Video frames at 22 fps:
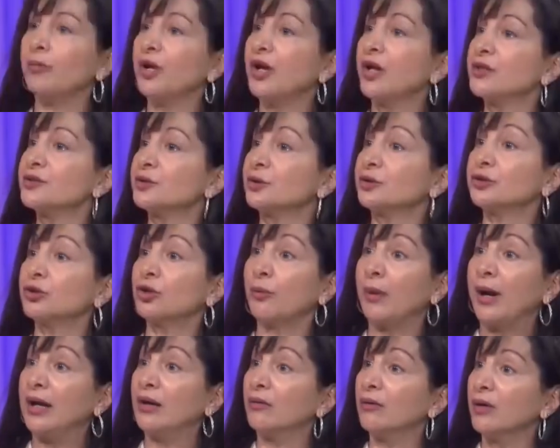because there's
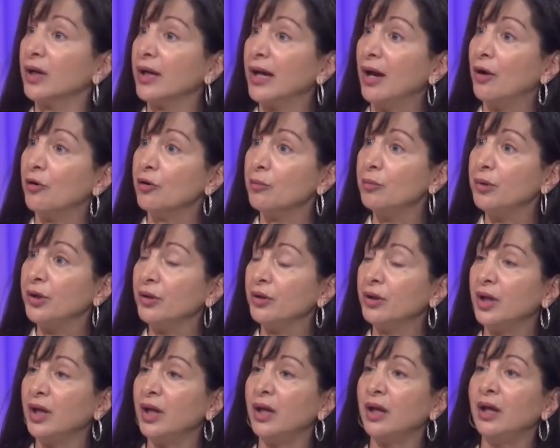greater
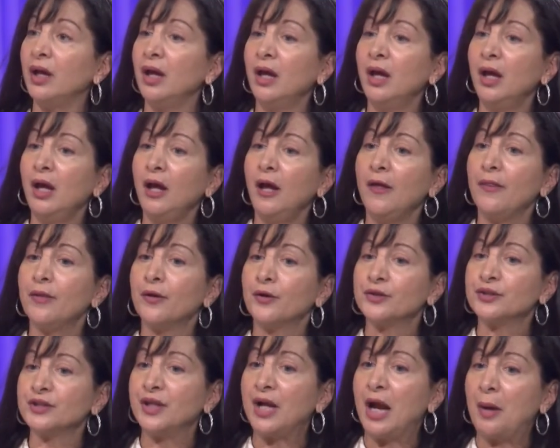accountability yeah.
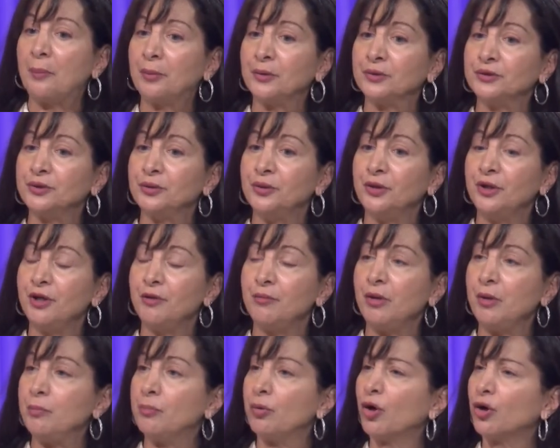There's an opportunity to
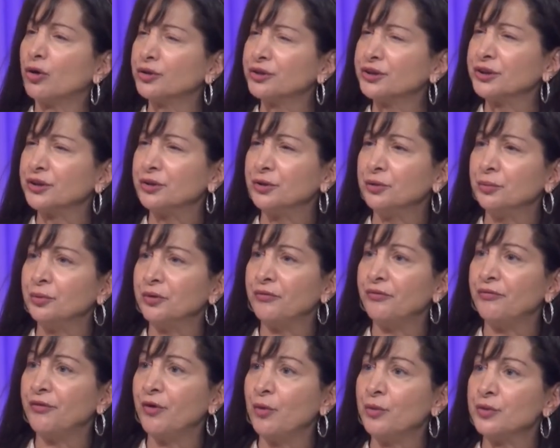be personal
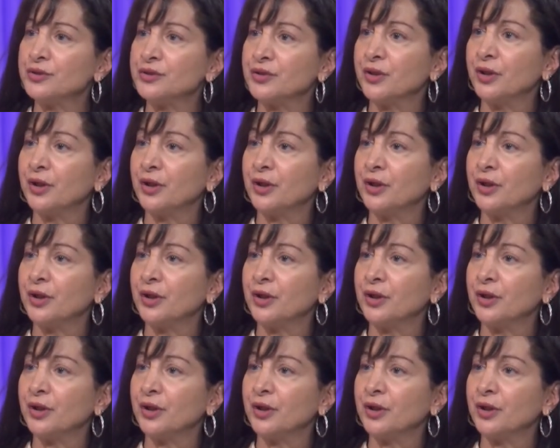with folks